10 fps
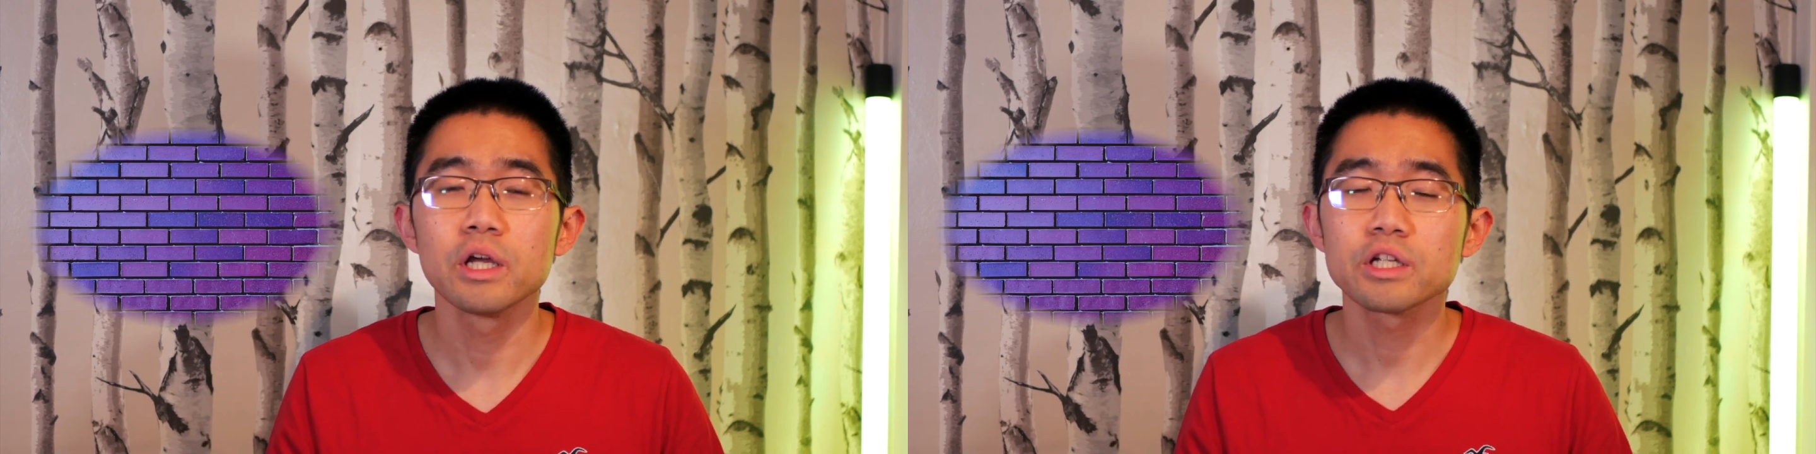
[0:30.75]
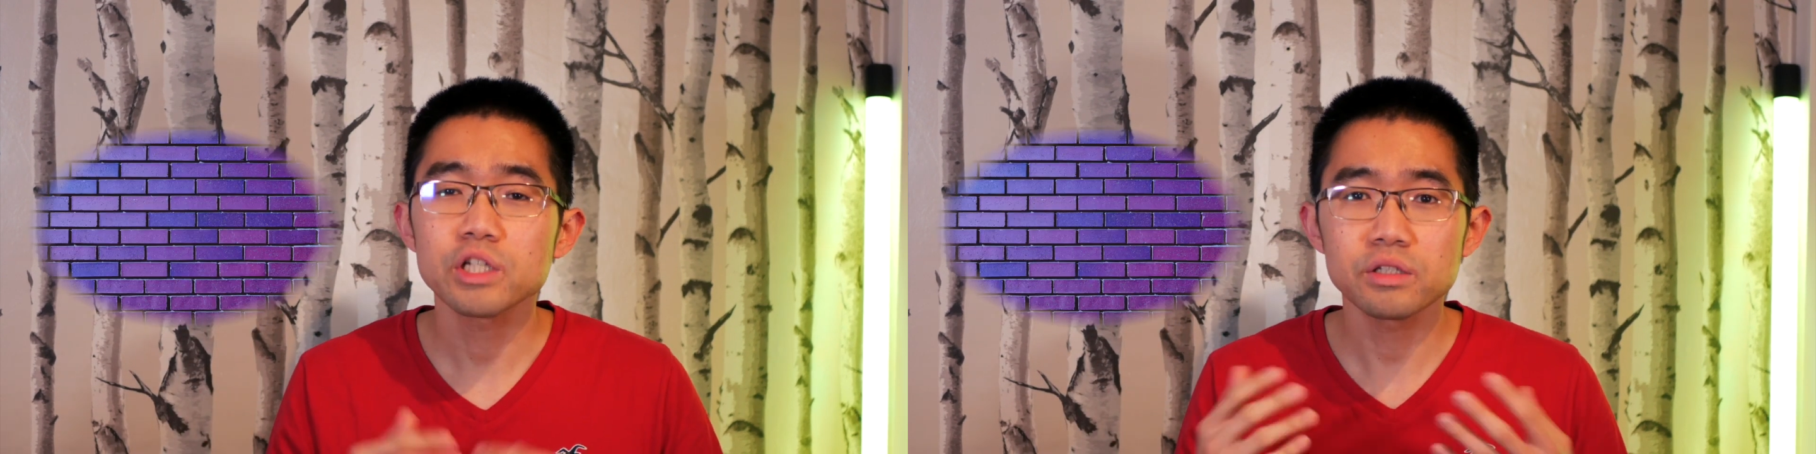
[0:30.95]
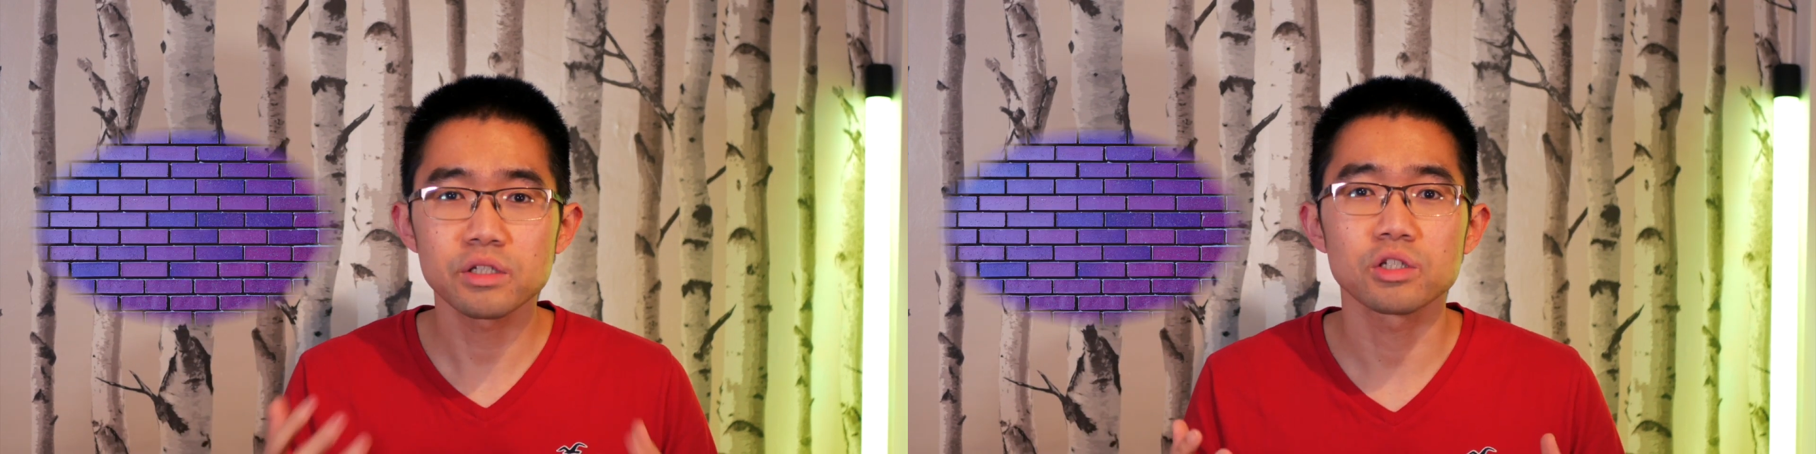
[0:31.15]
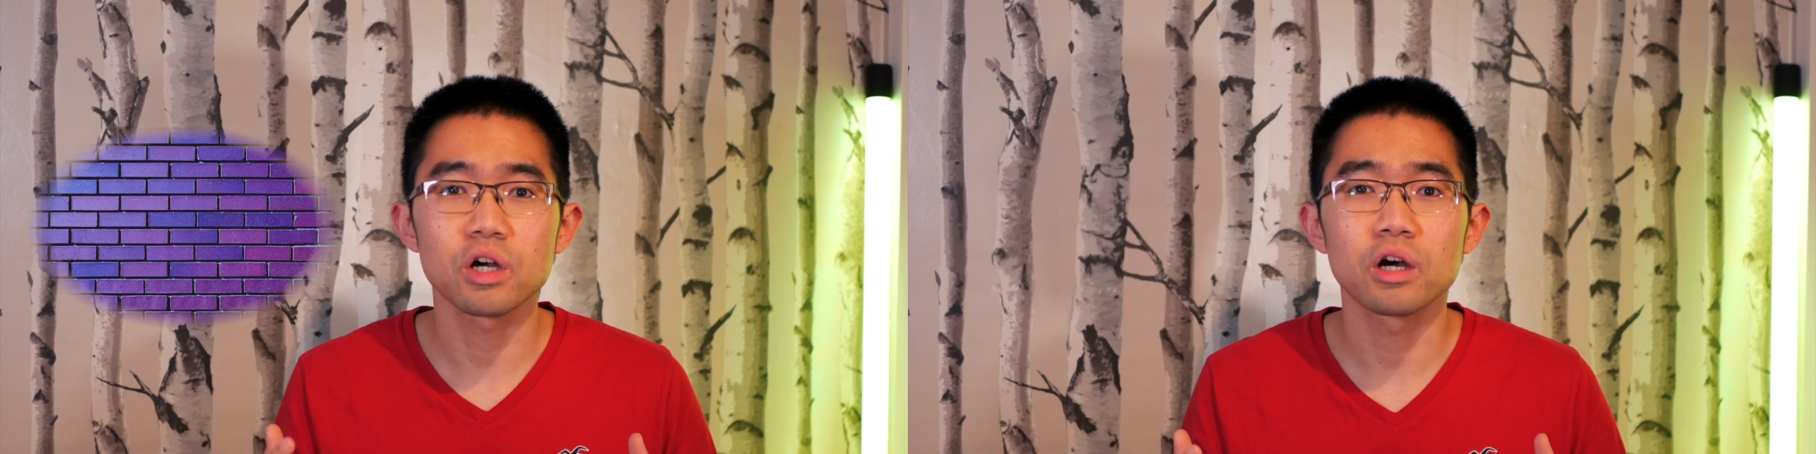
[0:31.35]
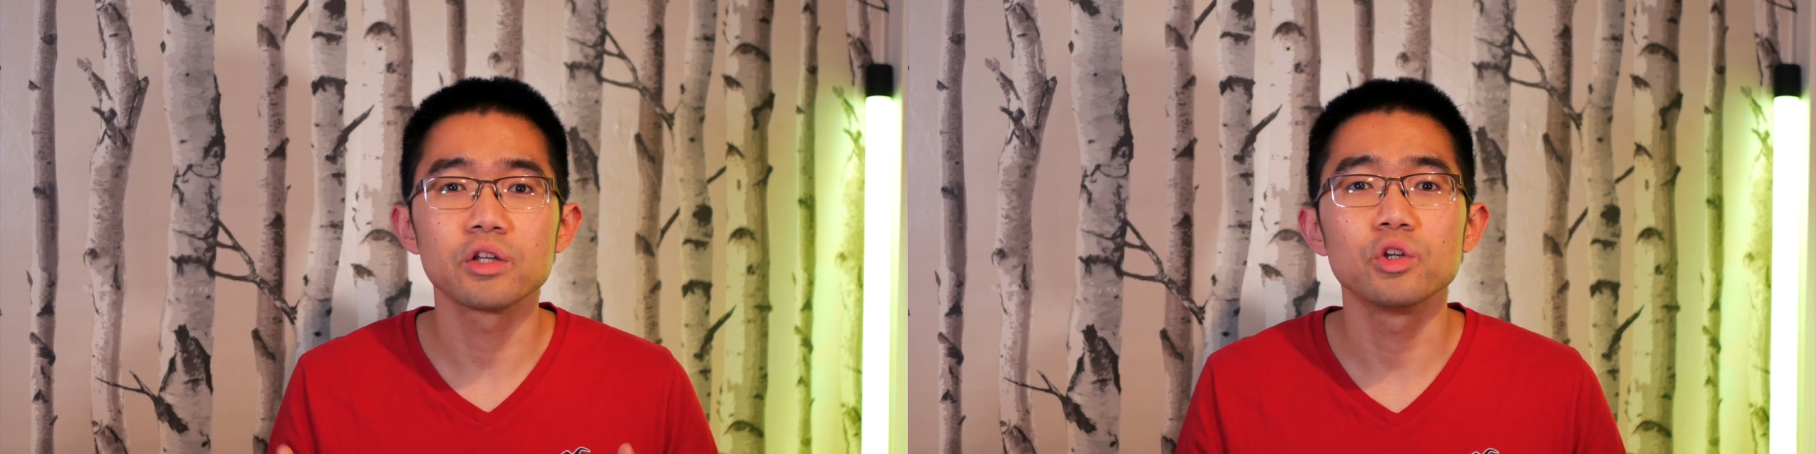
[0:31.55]
chances
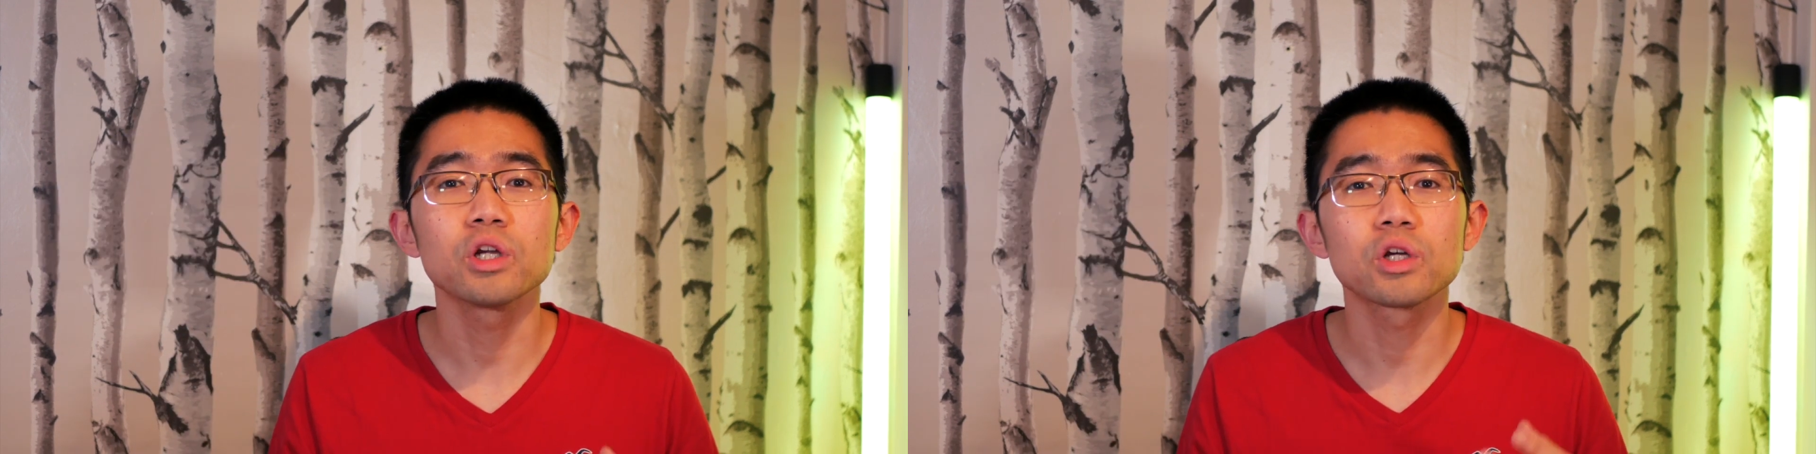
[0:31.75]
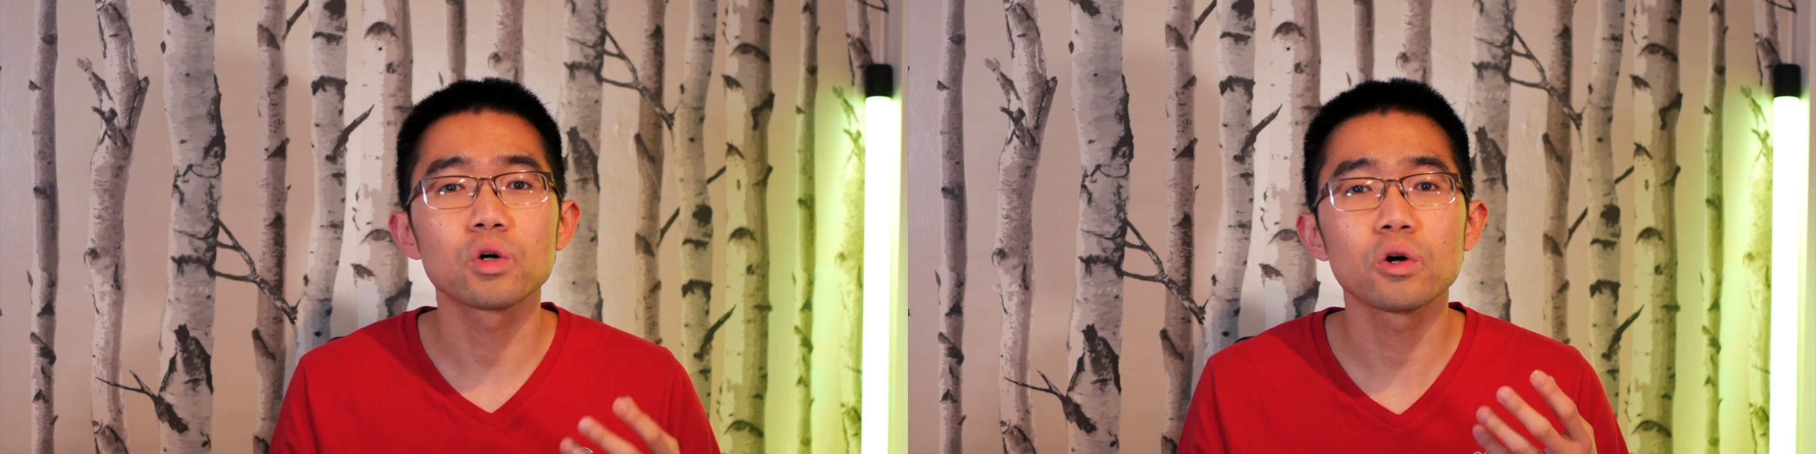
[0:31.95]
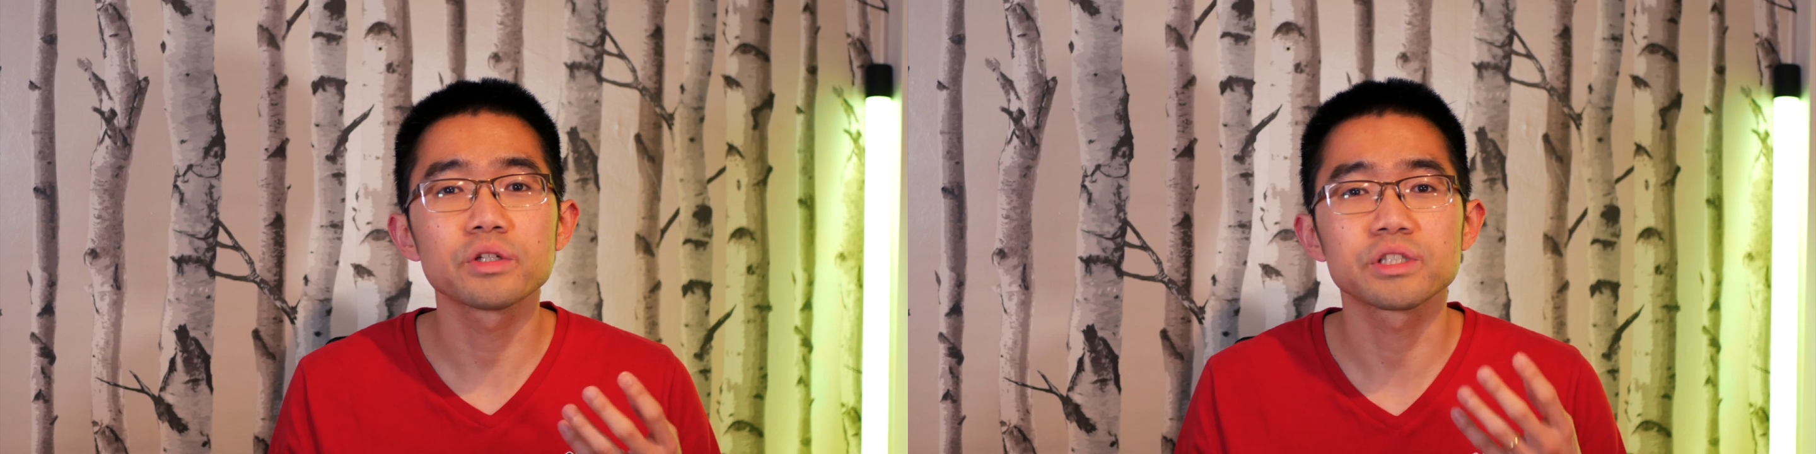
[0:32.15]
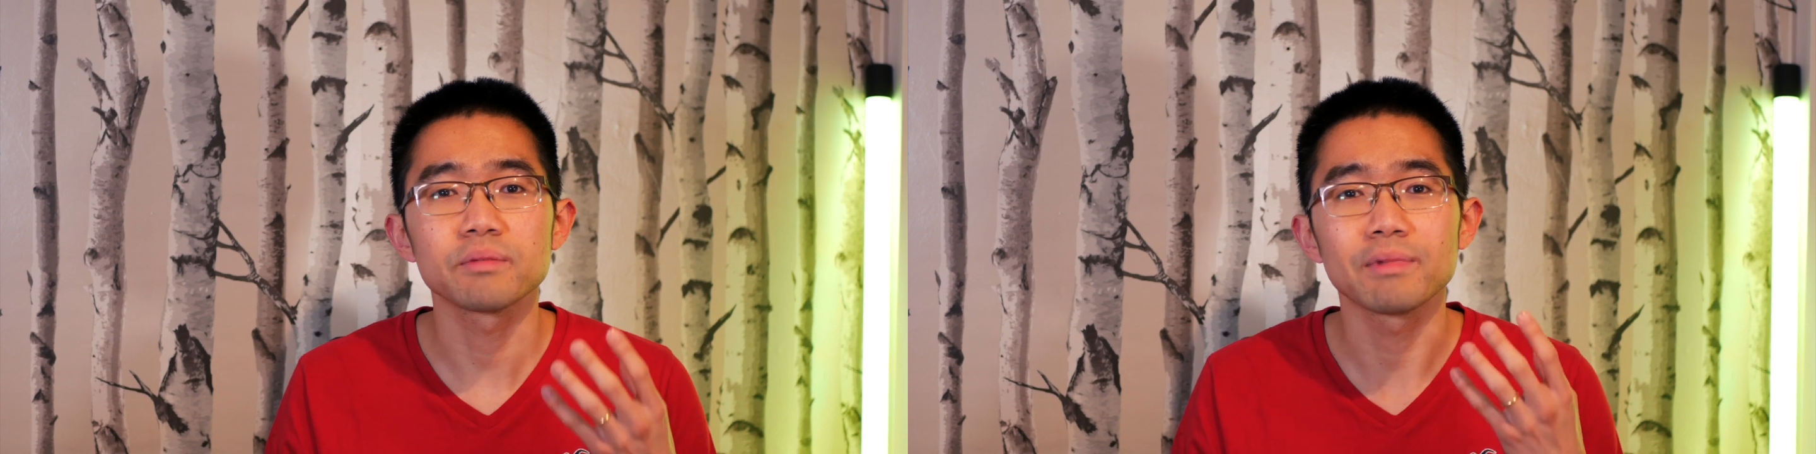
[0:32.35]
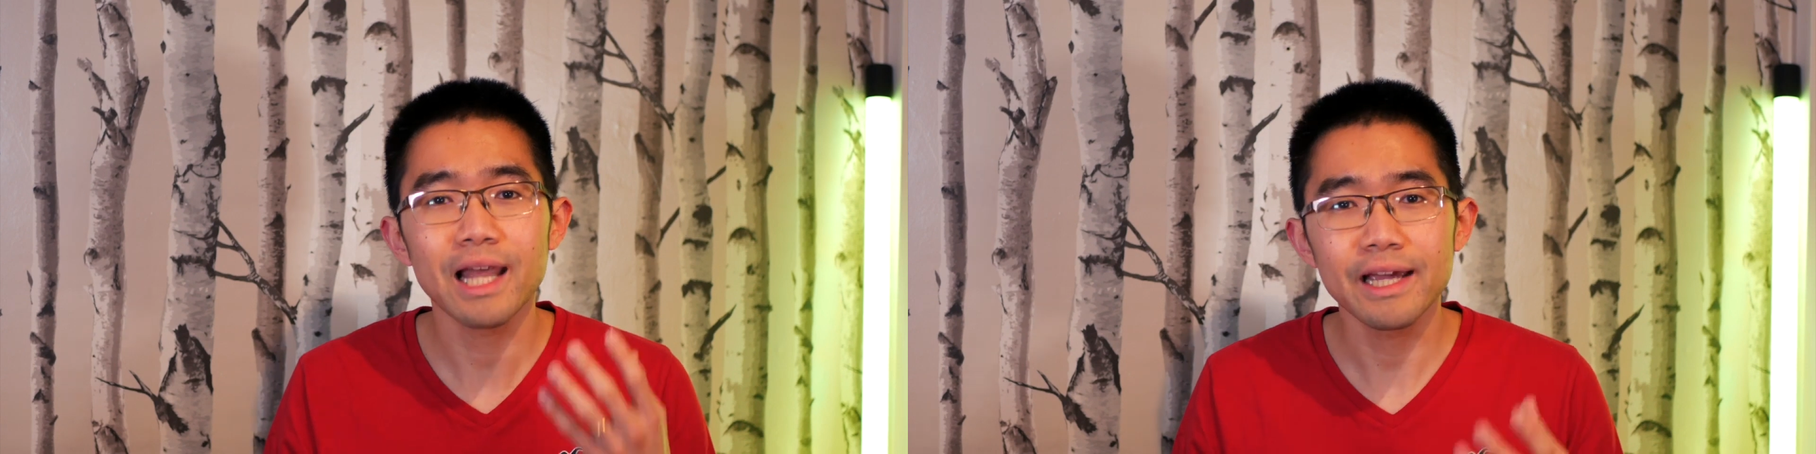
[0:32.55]
are you're going to cause
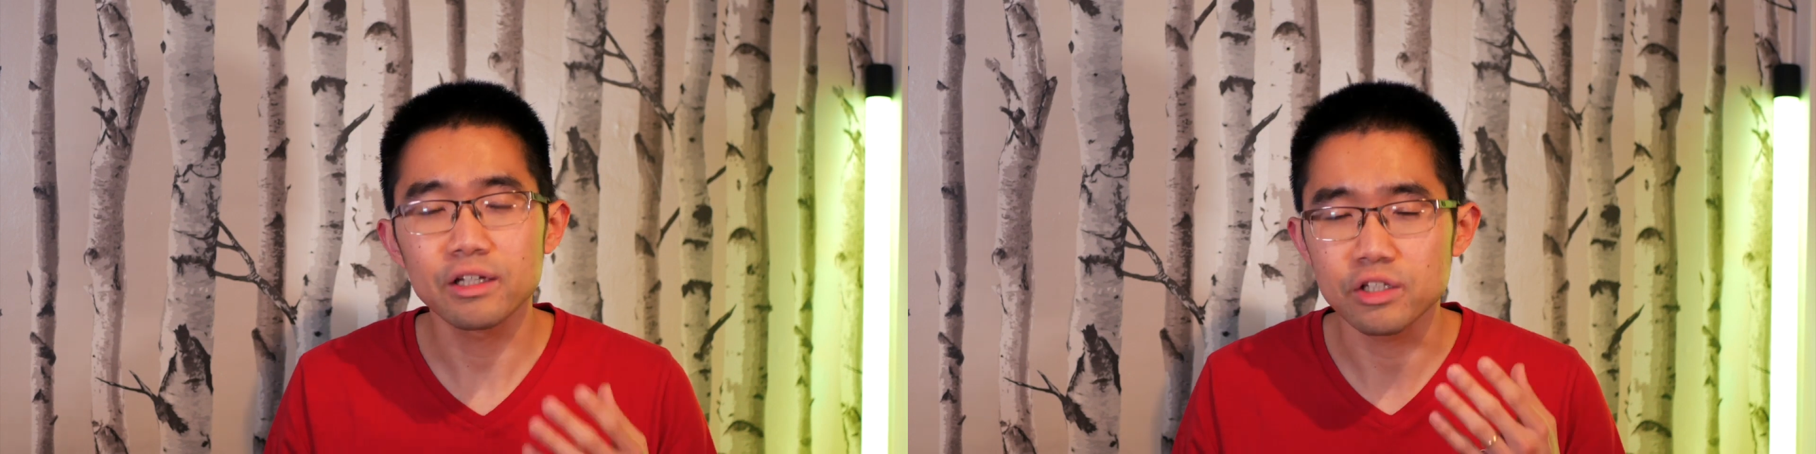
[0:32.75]
some light